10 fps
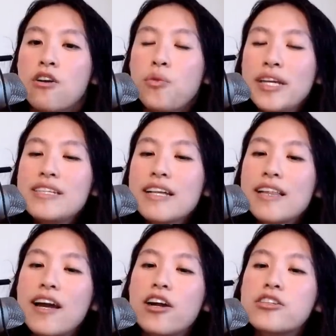we
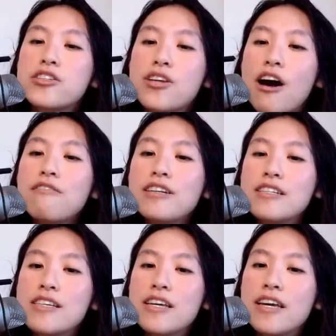declare
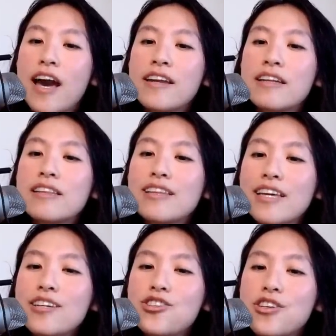sovereignty and
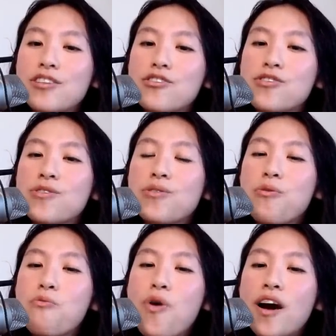allegiance to the
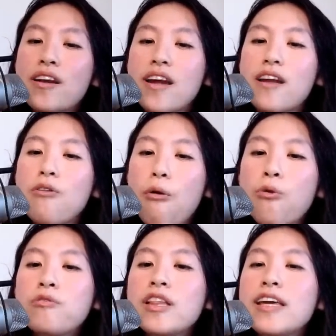one and
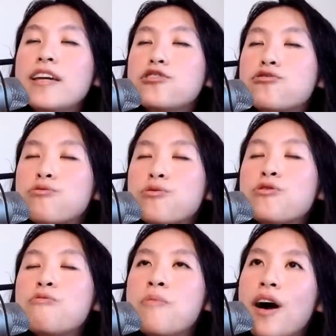only
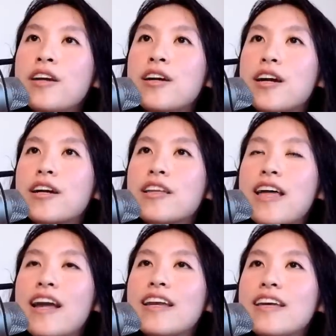true monarch
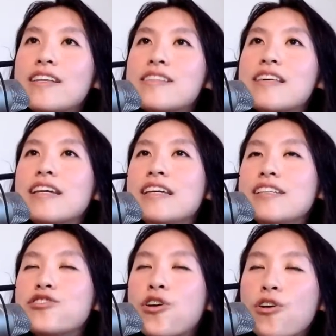that is the
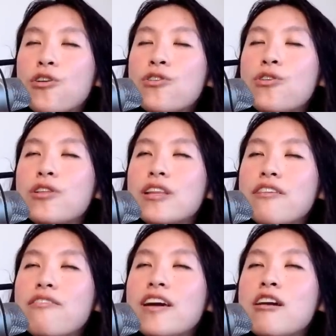eternal
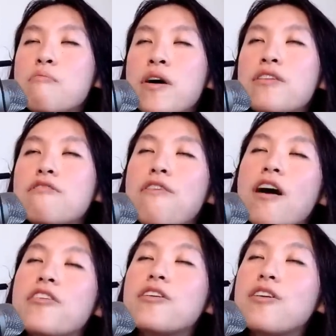living Mother,
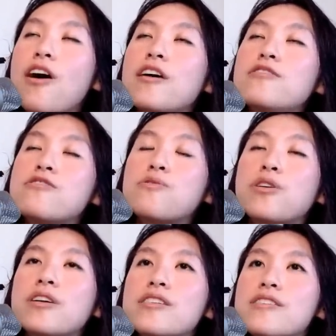Father, God
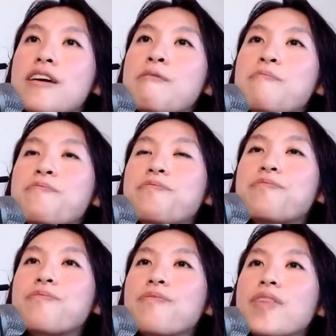source
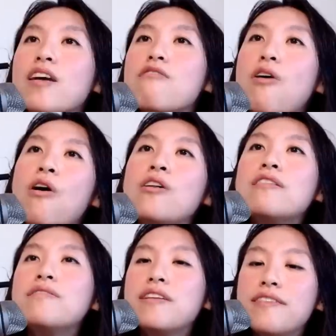of all
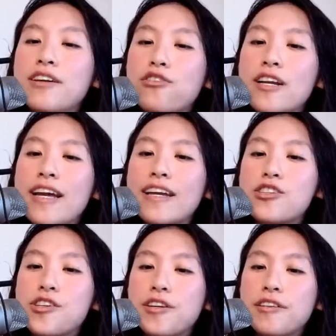of living
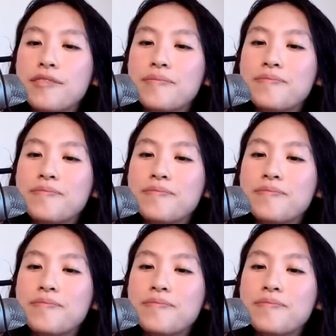creation.